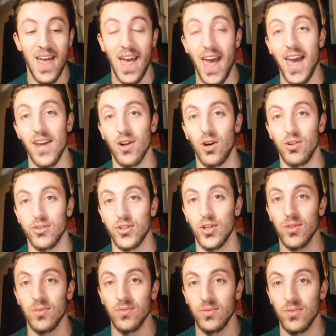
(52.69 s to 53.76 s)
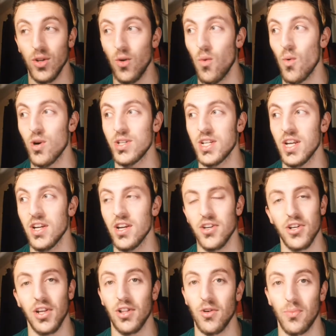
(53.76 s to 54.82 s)
And also the quarantine, I
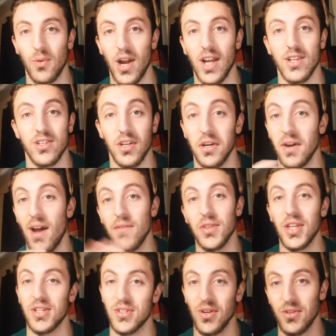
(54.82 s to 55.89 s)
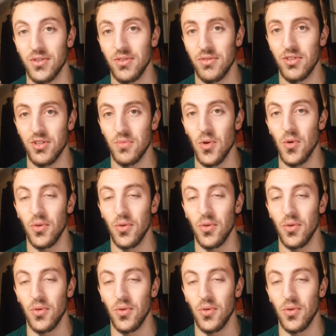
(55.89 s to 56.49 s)
took a little break, so everything's all smooth